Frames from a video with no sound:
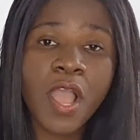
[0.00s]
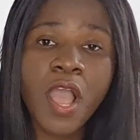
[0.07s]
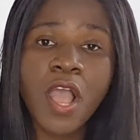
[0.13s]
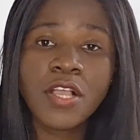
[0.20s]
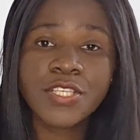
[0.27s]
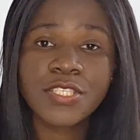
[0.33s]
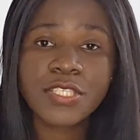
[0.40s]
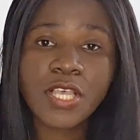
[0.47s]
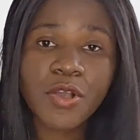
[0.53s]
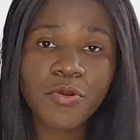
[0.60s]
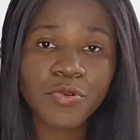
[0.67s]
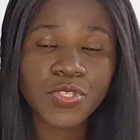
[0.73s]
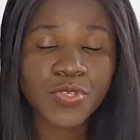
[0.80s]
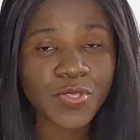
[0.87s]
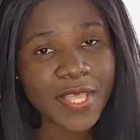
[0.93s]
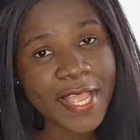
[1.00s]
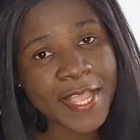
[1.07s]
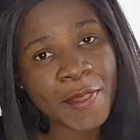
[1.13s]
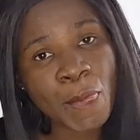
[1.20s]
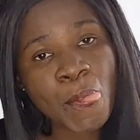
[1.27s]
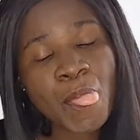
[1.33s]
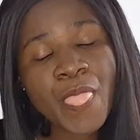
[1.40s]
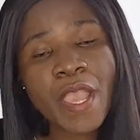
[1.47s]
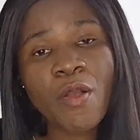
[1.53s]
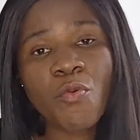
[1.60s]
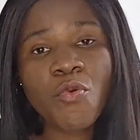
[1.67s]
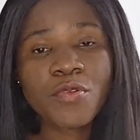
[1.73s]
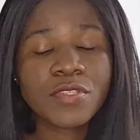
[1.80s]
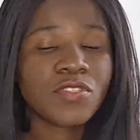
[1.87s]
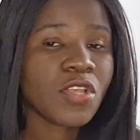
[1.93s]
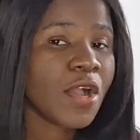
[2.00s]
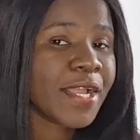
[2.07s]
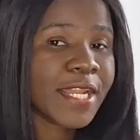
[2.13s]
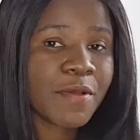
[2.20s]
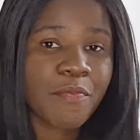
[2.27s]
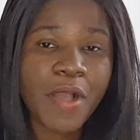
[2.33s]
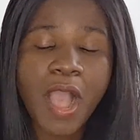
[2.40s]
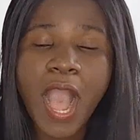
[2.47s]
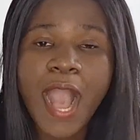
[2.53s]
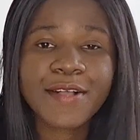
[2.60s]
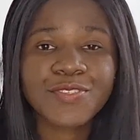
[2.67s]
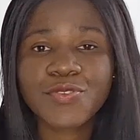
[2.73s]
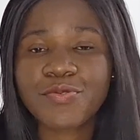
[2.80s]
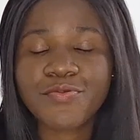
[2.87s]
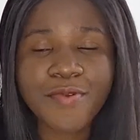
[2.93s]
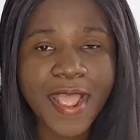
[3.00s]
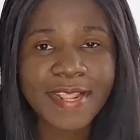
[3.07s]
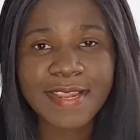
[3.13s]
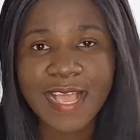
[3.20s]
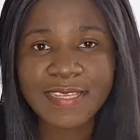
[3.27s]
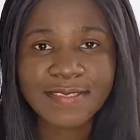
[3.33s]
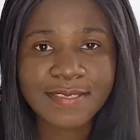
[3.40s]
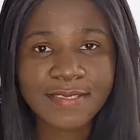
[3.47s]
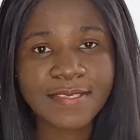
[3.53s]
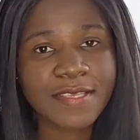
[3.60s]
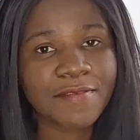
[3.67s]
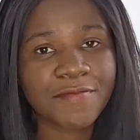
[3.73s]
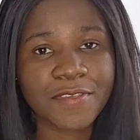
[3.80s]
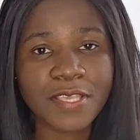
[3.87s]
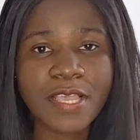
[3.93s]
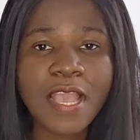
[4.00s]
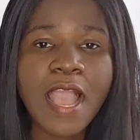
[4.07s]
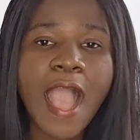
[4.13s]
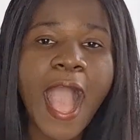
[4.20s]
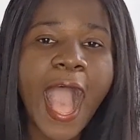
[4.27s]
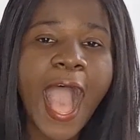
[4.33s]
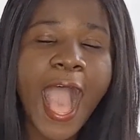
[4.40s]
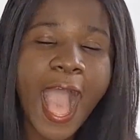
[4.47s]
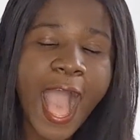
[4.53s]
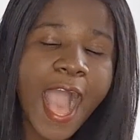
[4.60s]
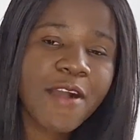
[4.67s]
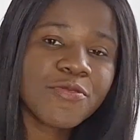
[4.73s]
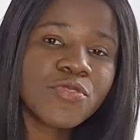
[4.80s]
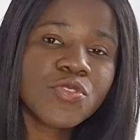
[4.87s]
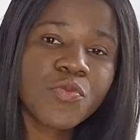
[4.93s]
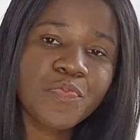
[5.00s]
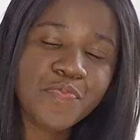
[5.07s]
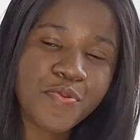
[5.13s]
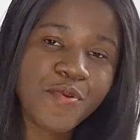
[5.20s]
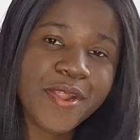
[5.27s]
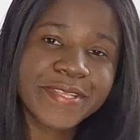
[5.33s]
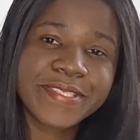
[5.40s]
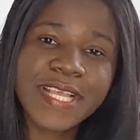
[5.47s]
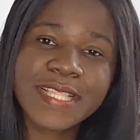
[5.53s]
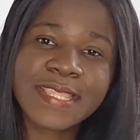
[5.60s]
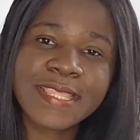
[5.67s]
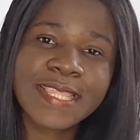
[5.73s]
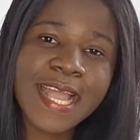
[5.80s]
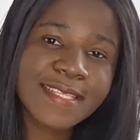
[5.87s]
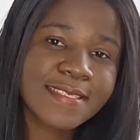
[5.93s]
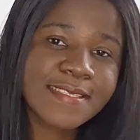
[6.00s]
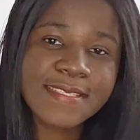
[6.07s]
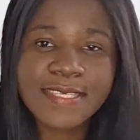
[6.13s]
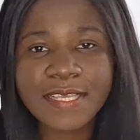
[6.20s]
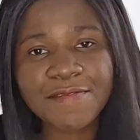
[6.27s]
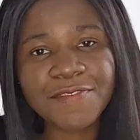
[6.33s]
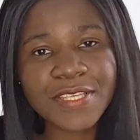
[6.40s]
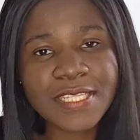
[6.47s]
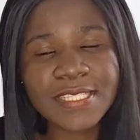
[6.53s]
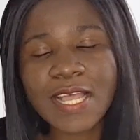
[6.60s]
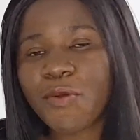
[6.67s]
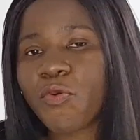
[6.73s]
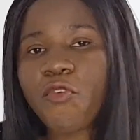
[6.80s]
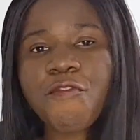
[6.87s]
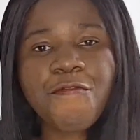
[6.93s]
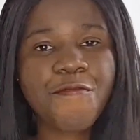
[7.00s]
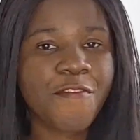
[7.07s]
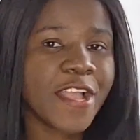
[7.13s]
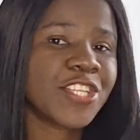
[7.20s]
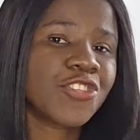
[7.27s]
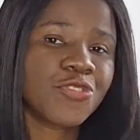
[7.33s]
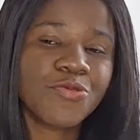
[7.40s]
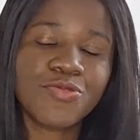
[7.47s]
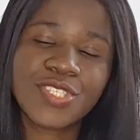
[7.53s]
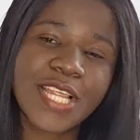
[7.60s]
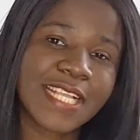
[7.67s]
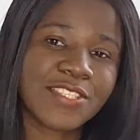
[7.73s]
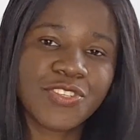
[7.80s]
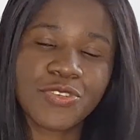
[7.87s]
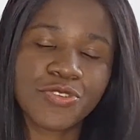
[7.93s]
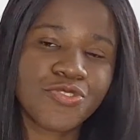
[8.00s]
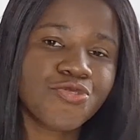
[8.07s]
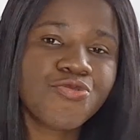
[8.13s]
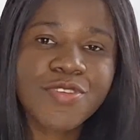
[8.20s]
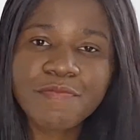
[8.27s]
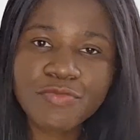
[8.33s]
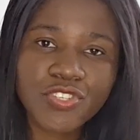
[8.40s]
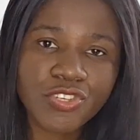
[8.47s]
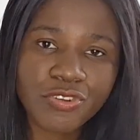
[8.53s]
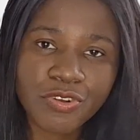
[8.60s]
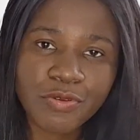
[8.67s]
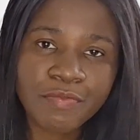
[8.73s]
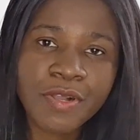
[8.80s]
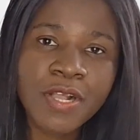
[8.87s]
So today we're talking about how to write that CV, how to present that CV that will fetch you that's your dream job.